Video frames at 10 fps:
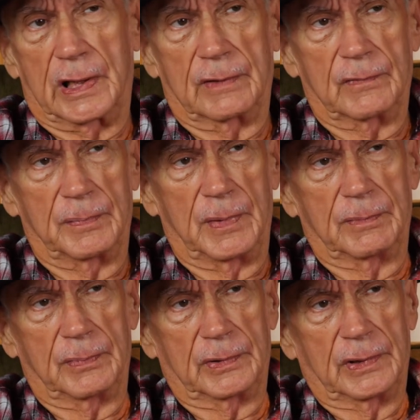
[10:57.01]
I
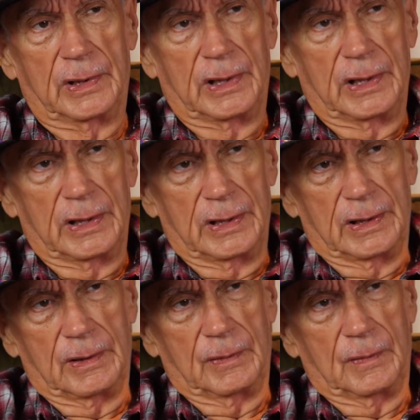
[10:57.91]
remember
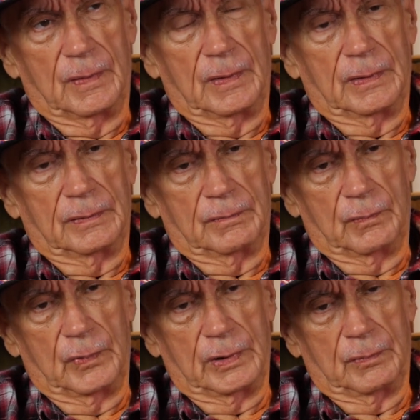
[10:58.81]

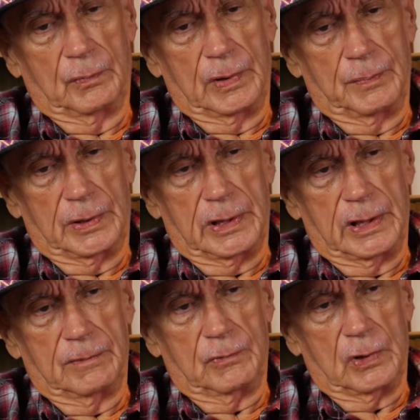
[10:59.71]
we became